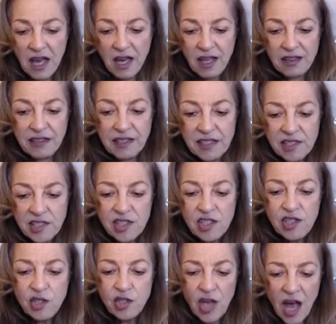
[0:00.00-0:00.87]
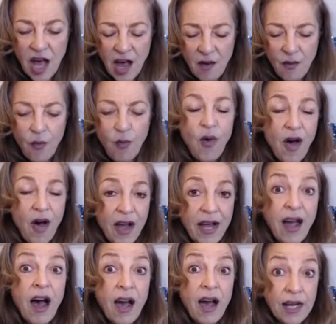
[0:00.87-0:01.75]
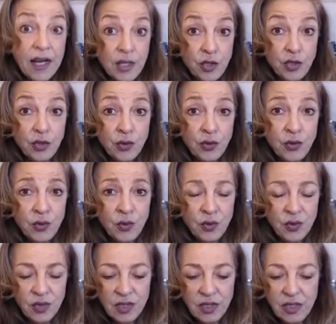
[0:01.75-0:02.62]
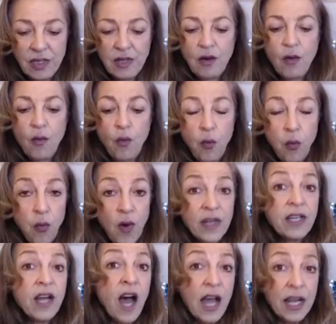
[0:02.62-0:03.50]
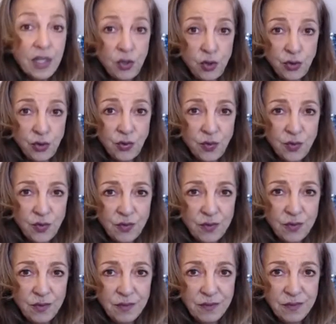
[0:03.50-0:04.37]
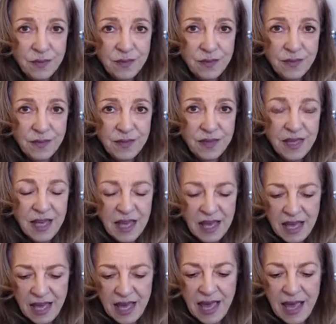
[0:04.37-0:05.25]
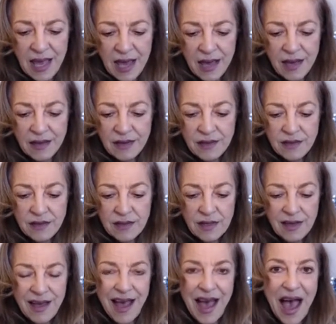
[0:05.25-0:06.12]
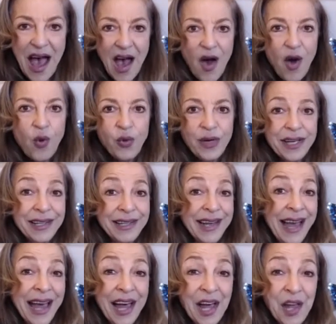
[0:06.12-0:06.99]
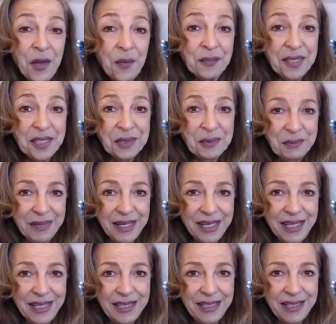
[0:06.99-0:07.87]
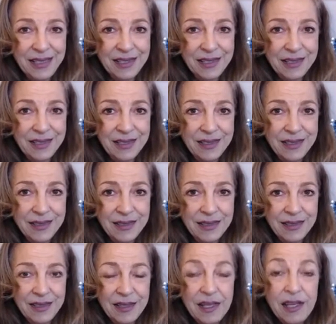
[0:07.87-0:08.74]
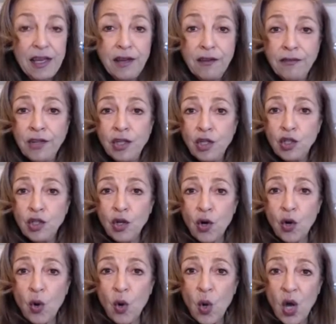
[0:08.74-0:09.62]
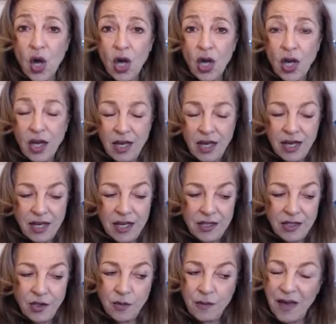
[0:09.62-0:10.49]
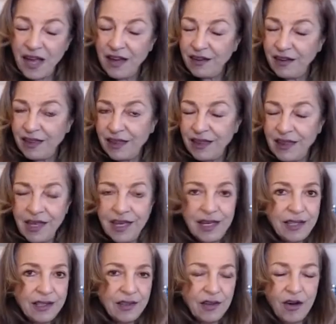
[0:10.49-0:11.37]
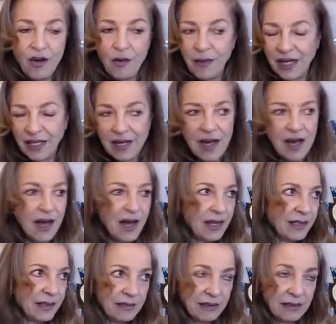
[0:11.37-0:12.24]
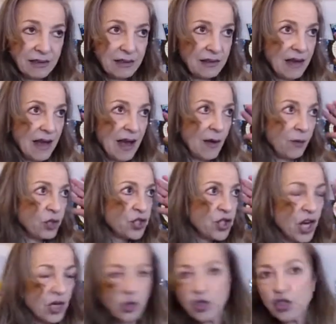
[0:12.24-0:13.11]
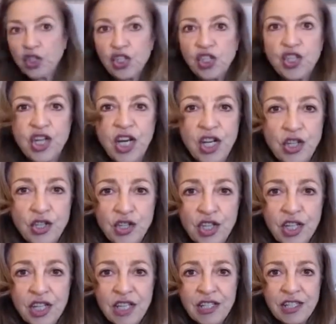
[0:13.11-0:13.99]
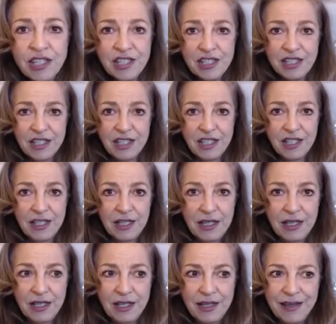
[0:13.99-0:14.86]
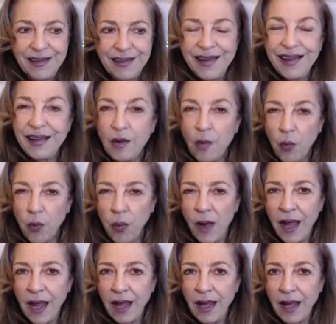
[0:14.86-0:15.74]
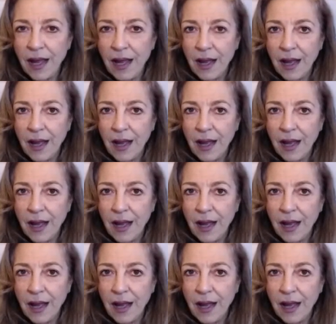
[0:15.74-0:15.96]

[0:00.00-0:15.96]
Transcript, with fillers: this is uh, why I do what I do and how it helps me. Even though you may think, oh my God, I wish I could just change this, in a way,